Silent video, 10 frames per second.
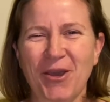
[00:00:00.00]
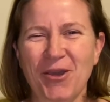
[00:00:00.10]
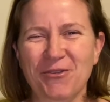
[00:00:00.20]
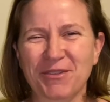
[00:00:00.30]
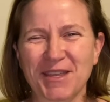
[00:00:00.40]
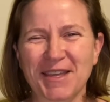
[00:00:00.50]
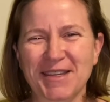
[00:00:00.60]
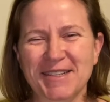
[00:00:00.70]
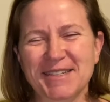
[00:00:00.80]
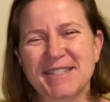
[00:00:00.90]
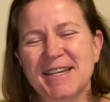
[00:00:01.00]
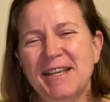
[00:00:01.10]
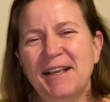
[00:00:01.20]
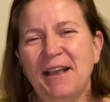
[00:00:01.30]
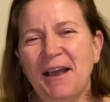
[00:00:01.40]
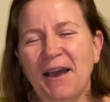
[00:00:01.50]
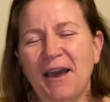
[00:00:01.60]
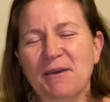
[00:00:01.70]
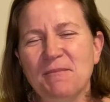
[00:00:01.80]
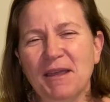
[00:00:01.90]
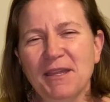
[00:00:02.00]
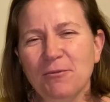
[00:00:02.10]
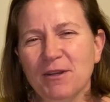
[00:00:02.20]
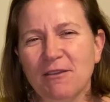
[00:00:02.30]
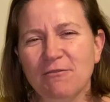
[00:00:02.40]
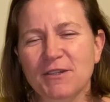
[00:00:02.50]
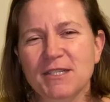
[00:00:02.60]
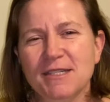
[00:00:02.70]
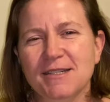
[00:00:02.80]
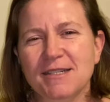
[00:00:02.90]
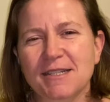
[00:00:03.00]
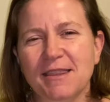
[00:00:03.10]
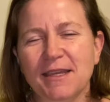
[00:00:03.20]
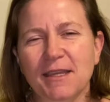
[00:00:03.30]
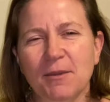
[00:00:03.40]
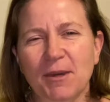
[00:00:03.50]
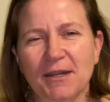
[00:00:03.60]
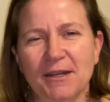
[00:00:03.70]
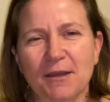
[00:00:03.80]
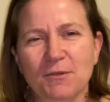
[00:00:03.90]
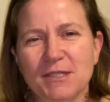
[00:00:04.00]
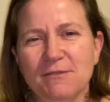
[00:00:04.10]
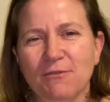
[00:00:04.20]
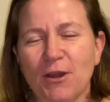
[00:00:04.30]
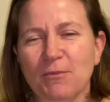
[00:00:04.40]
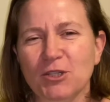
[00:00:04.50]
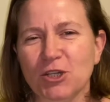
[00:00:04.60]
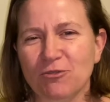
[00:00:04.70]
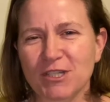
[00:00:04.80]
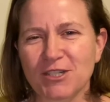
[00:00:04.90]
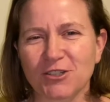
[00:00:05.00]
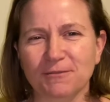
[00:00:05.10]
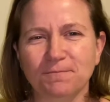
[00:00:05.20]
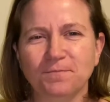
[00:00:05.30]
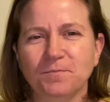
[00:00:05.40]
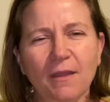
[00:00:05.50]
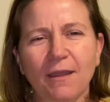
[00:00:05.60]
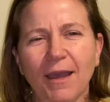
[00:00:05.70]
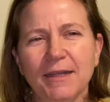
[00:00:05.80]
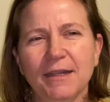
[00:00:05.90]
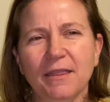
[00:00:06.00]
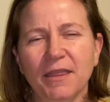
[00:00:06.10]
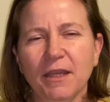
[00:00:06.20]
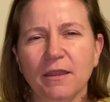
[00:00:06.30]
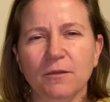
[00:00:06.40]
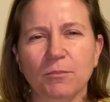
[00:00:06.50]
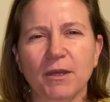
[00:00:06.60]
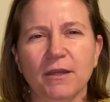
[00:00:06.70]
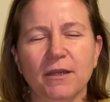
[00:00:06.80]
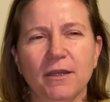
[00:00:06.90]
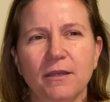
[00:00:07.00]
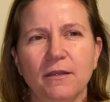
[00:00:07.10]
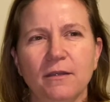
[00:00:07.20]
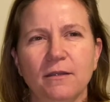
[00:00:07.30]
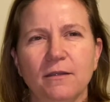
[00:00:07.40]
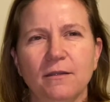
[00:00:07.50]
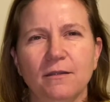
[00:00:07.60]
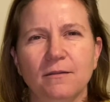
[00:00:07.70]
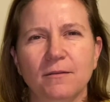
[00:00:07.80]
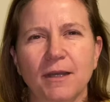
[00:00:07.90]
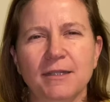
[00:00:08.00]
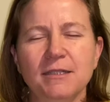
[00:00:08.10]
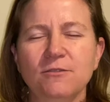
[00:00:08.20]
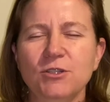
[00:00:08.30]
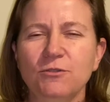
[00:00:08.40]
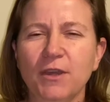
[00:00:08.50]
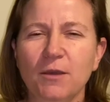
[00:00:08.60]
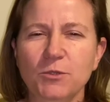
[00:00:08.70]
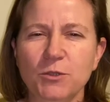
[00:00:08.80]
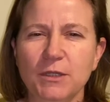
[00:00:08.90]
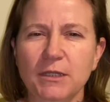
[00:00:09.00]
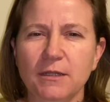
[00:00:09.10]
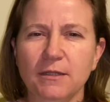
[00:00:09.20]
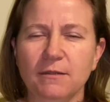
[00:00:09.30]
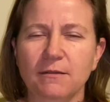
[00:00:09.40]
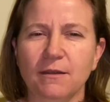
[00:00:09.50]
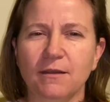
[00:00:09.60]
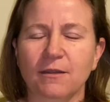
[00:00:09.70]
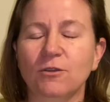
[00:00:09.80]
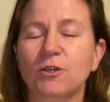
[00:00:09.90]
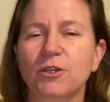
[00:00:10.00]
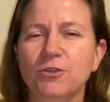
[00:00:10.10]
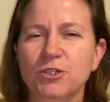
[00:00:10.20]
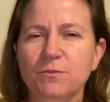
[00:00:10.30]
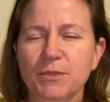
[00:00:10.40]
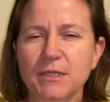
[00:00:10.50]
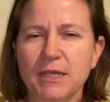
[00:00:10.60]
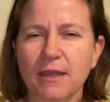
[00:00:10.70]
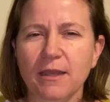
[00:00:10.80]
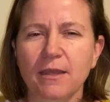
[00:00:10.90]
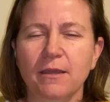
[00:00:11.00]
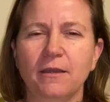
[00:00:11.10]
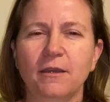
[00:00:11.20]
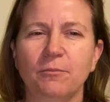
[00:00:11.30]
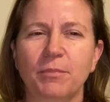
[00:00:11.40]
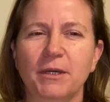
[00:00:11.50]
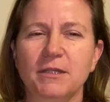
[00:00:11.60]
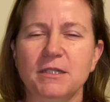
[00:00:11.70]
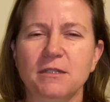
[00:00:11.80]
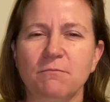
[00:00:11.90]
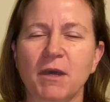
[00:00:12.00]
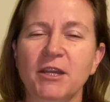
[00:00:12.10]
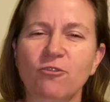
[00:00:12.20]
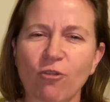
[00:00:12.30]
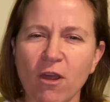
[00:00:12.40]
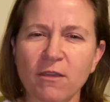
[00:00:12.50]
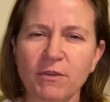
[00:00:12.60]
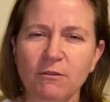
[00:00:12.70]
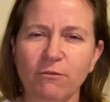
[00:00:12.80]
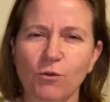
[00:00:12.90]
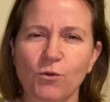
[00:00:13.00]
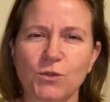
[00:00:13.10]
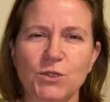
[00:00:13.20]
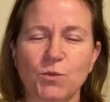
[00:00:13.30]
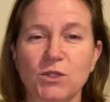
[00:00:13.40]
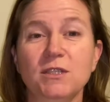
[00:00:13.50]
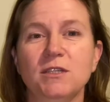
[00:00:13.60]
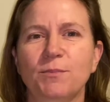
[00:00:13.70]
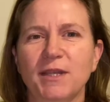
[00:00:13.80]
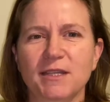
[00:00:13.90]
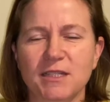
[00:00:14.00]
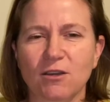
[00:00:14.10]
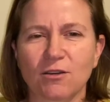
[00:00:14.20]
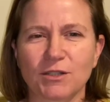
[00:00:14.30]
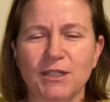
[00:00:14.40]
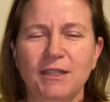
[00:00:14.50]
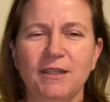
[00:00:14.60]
over the years. Um, I think when I first started thinking about it, I was very much a Christian. And I think that my, I didn't sort of come to a, a conclusion per se, but my driving force was to please God,